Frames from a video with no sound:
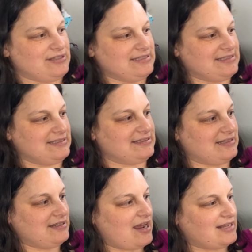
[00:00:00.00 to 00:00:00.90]
this is a
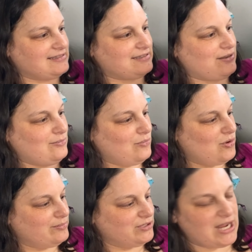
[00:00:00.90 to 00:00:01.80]
nice
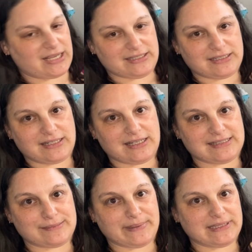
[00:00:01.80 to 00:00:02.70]
warm jacket.
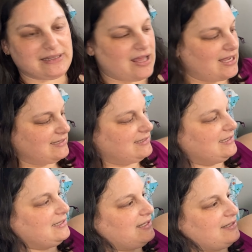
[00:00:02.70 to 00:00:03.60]
It's been lined
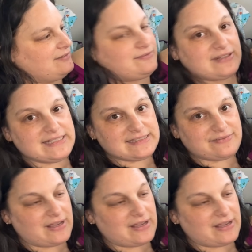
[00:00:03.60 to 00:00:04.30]
in a fleece